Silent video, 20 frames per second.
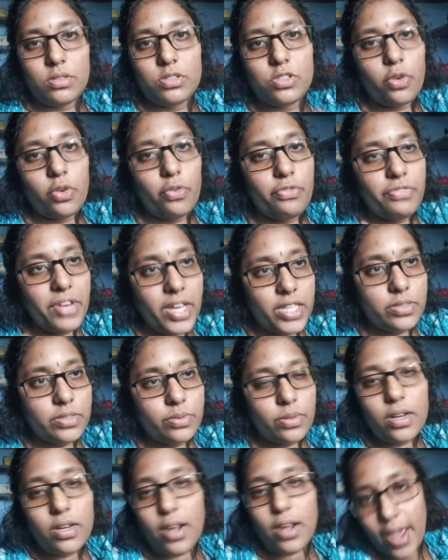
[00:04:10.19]
So
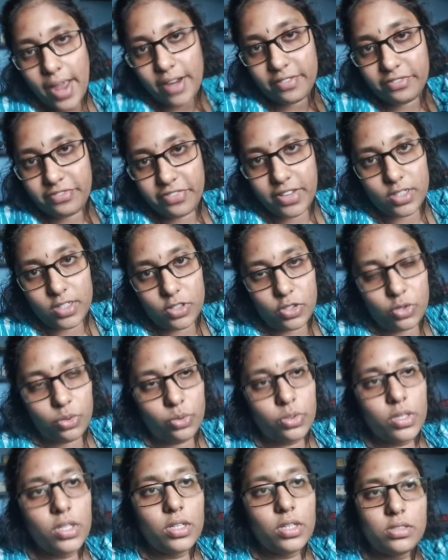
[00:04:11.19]
phase 1 and phase
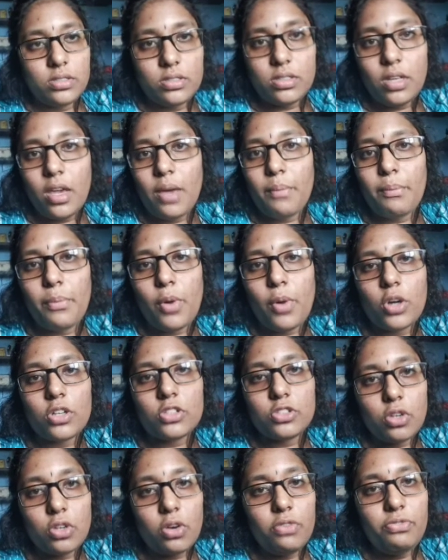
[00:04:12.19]
2. This is the
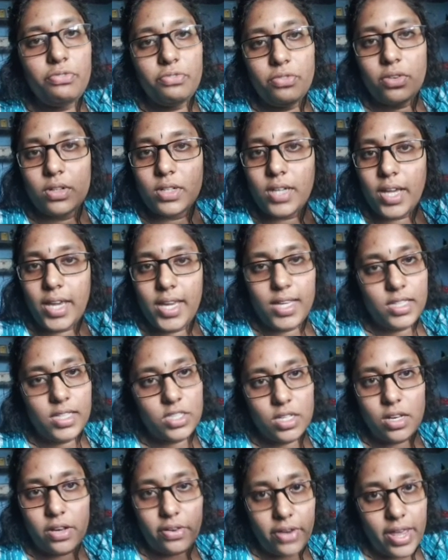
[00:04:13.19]
importance of
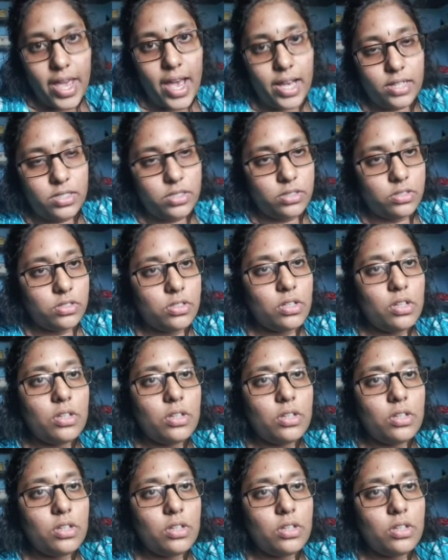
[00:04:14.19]
each reactions.